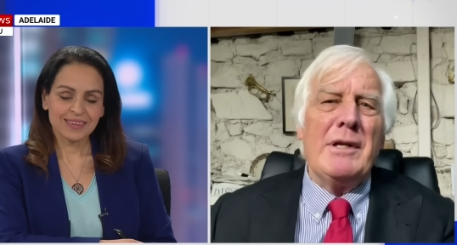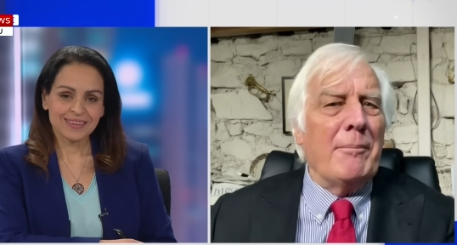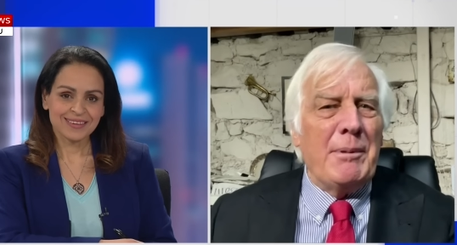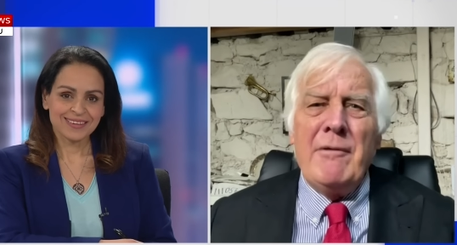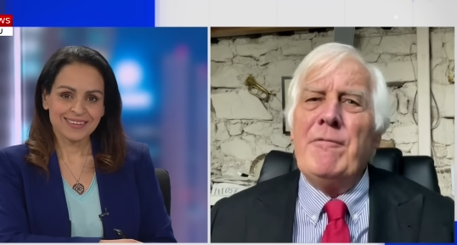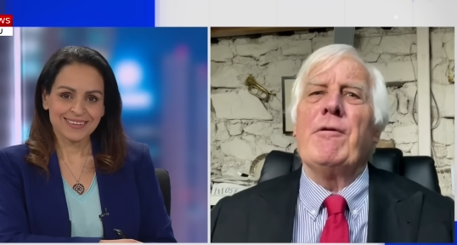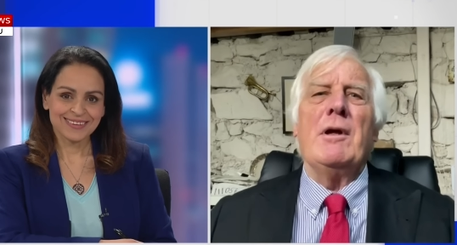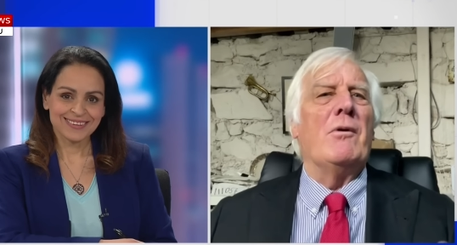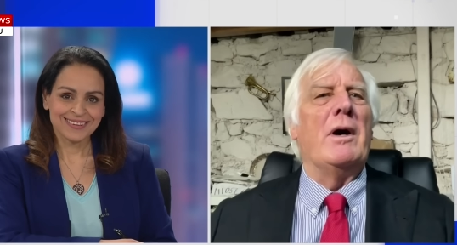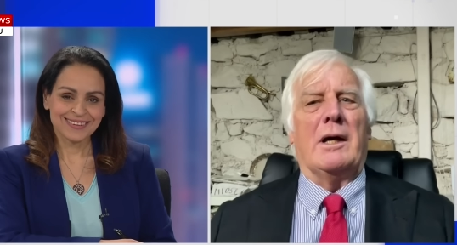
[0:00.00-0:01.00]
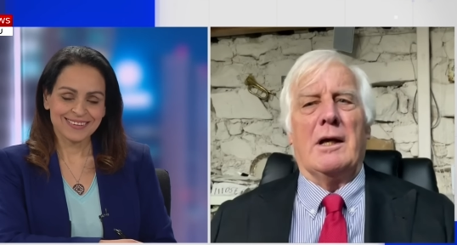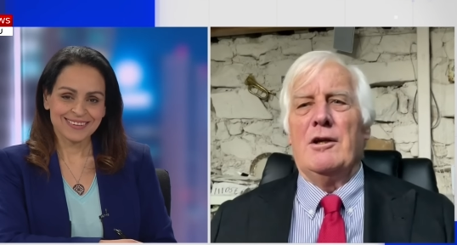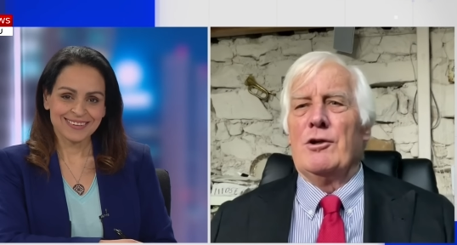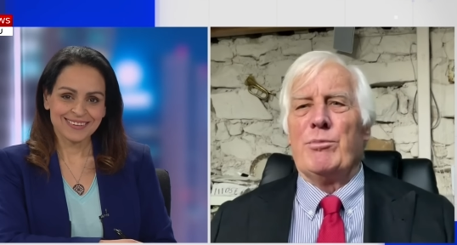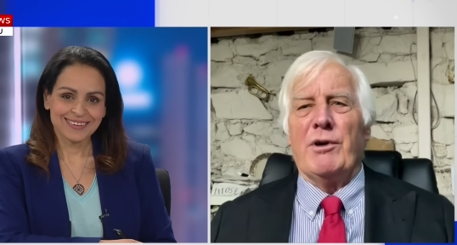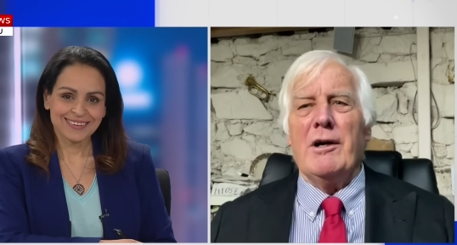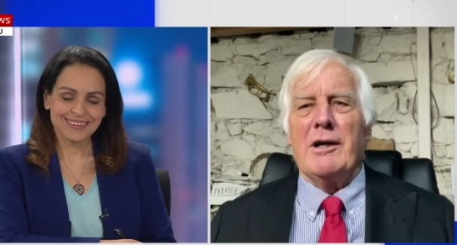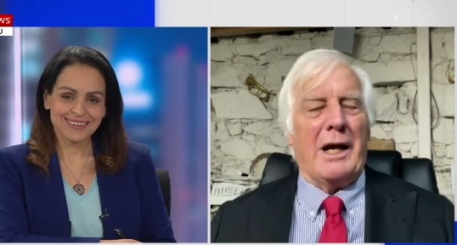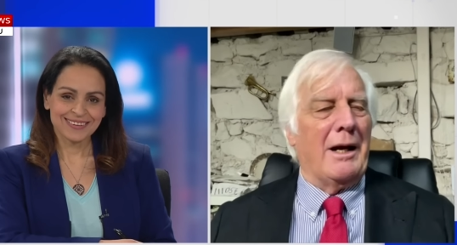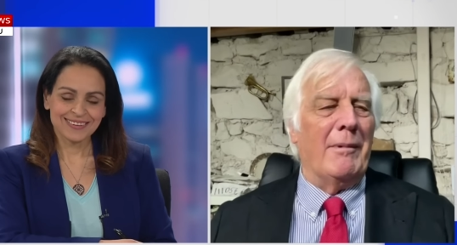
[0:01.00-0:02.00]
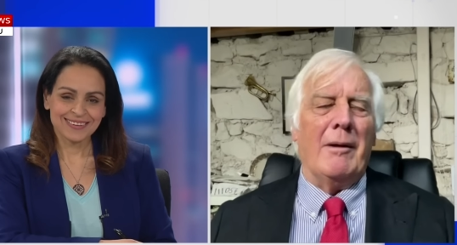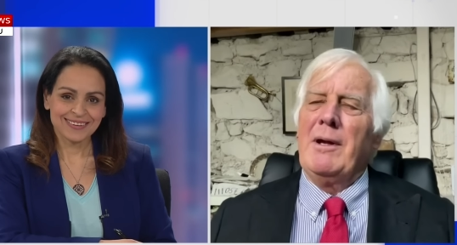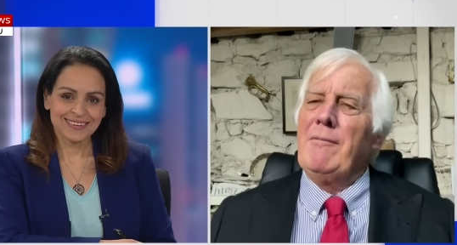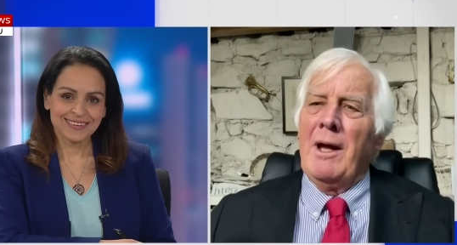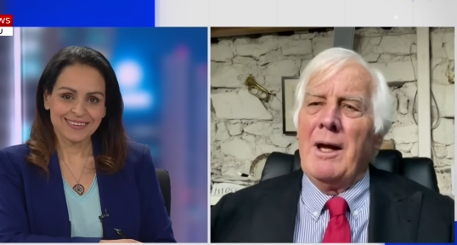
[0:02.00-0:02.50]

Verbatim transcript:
Speaker 1: up every week in your program. I mean,